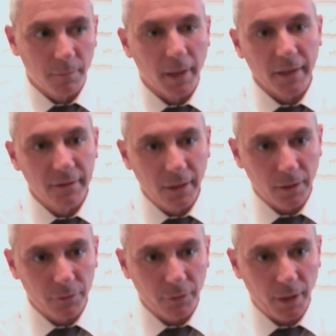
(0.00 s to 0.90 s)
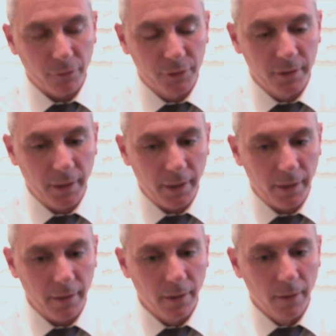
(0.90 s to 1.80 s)
But at the end of the
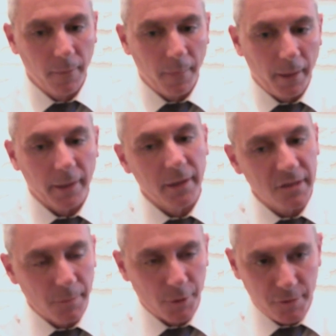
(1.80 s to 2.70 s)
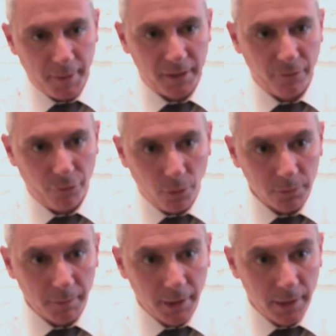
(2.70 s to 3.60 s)
day, at least the perspective
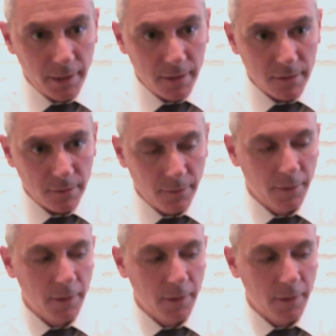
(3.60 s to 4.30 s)
from the Middle East